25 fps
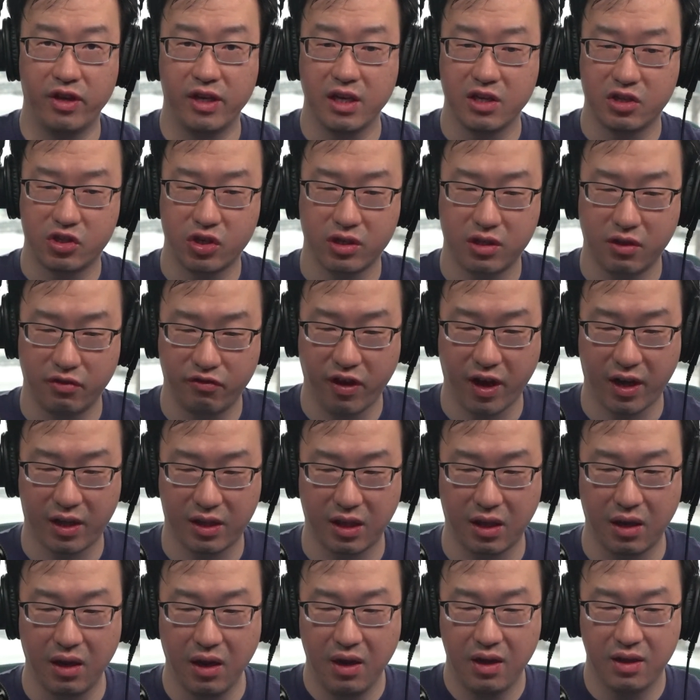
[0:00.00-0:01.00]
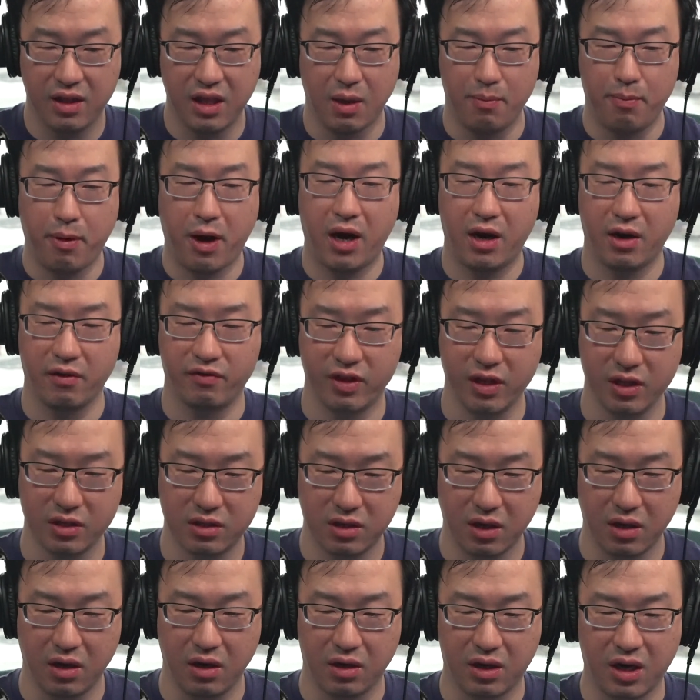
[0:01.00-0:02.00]
It's just the fact that they're part of this
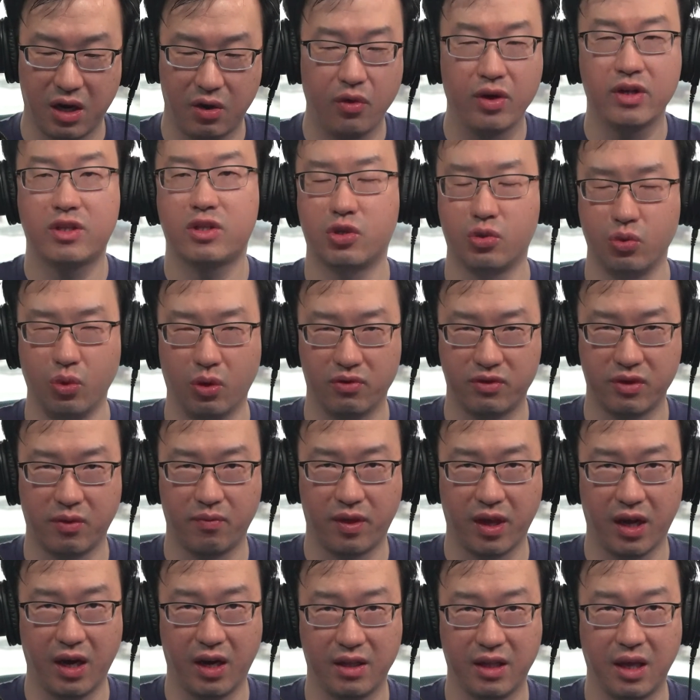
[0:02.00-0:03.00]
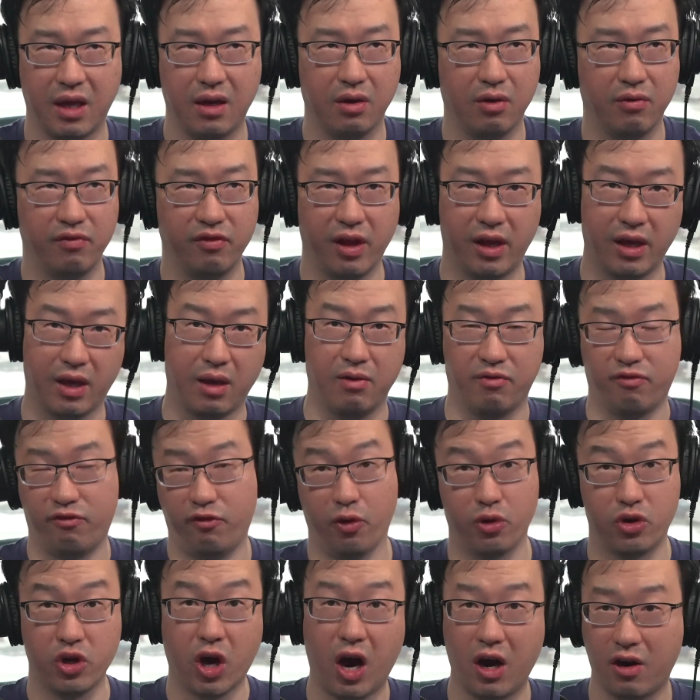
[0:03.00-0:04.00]
karetsu or something like that, of like
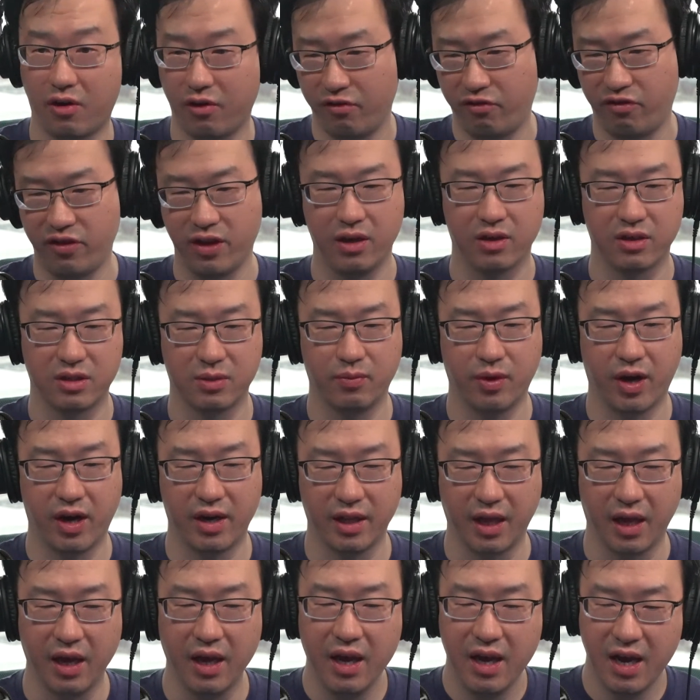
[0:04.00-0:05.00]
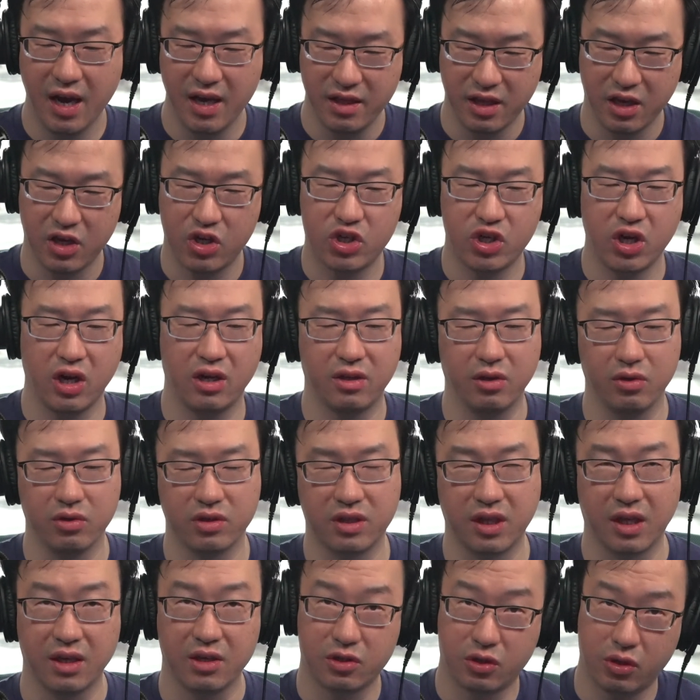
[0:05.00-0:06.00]
photography or something like that, and they share those things.